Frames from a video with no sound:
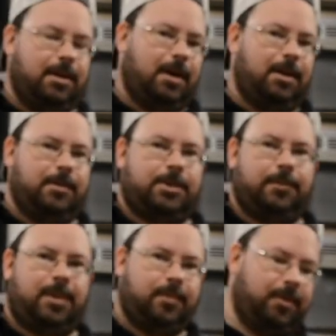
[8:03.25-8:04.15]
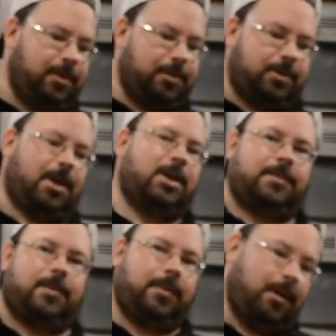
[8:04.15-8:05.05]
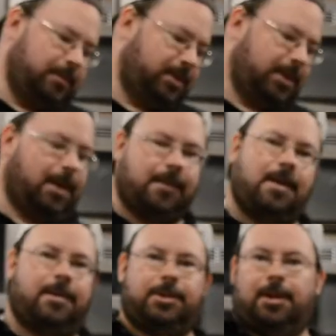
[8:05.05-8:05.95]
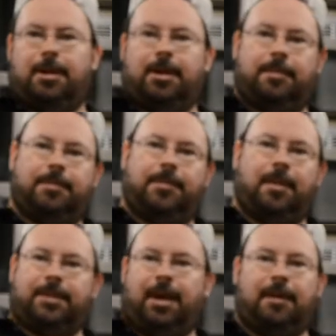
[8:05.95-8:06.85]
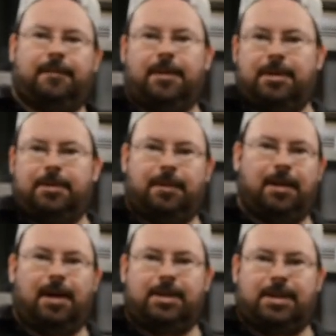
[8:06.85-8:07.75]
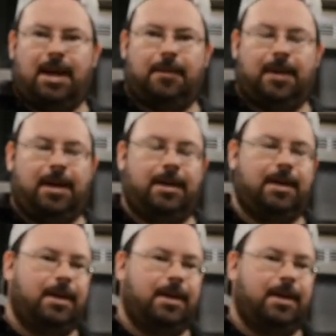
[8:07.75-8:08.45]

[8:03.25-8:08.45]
I know some people use a transfer pump, stick it right in the jug and pump the antifreeze through the lines that way.